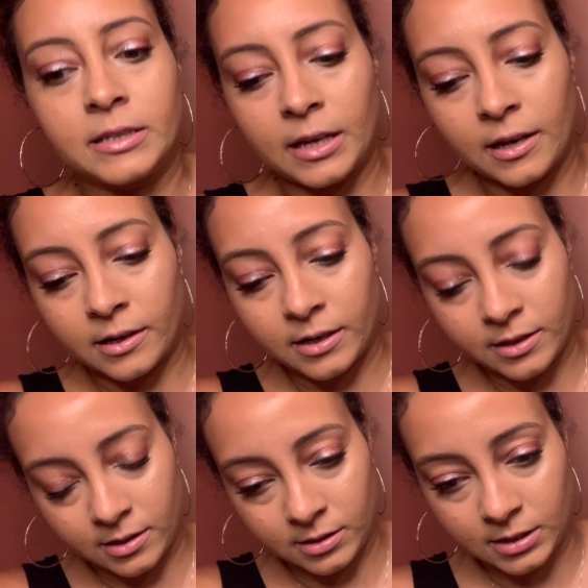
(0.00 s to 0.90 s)
I gotta
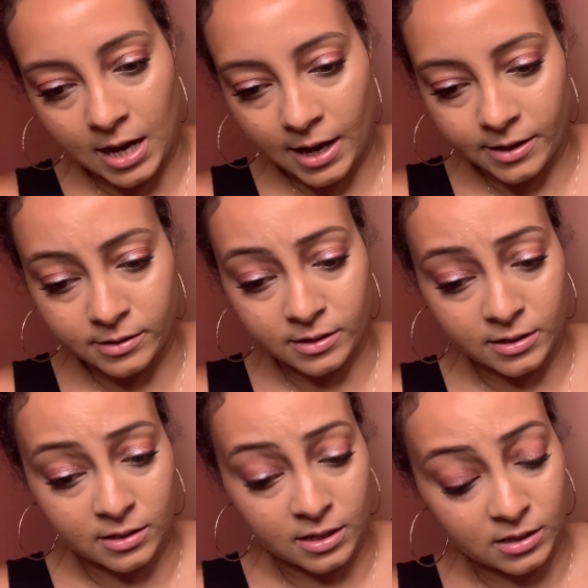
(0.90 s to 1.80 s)
cut the sides
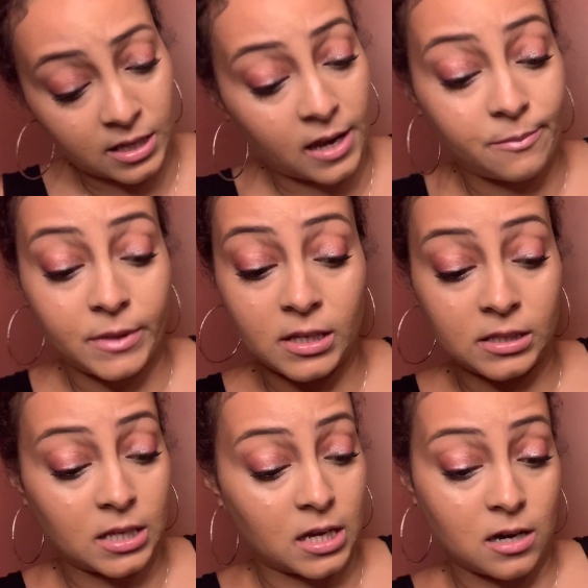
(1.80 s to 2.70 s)
because they taped this
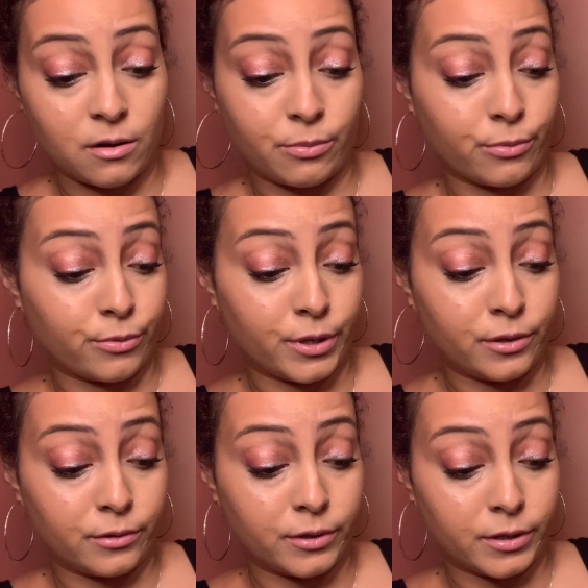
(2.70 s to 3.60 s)
thing up
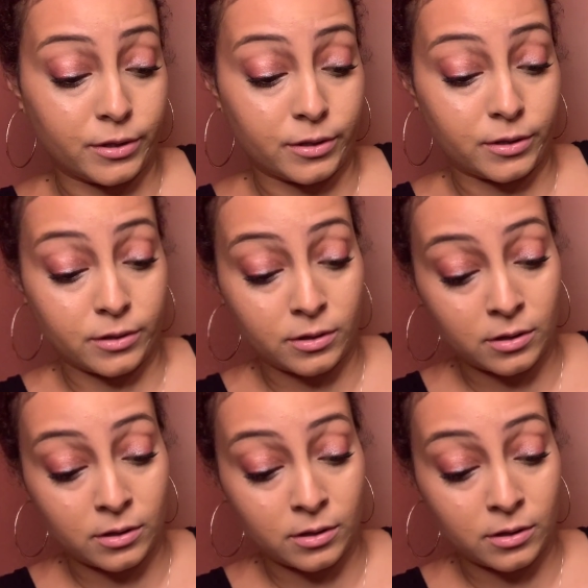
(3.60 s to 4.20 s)
real good.